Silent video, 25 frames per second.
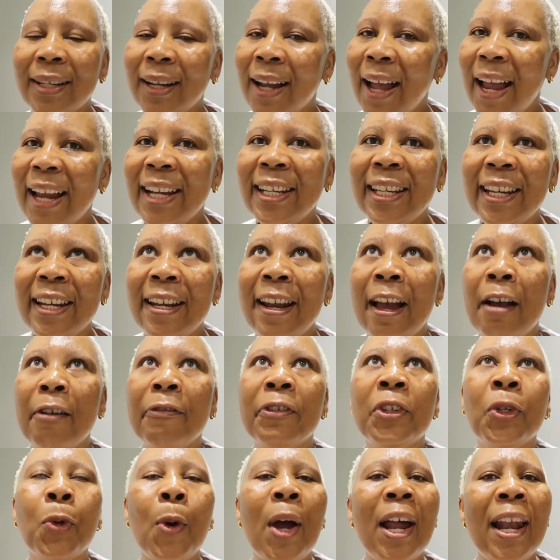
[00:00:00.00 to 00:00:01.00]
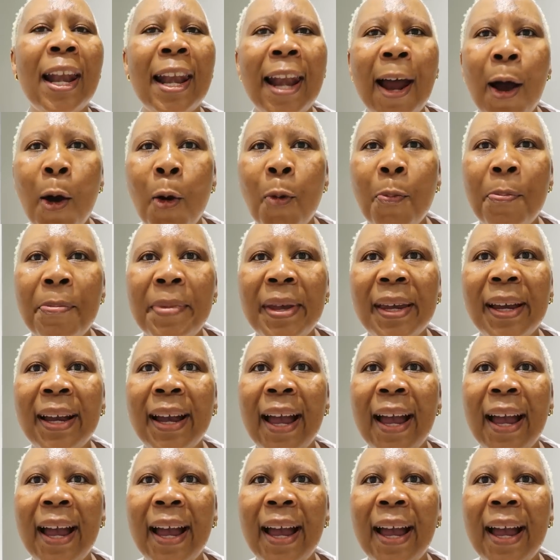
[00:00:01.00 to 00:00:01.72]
kind enough to allow me,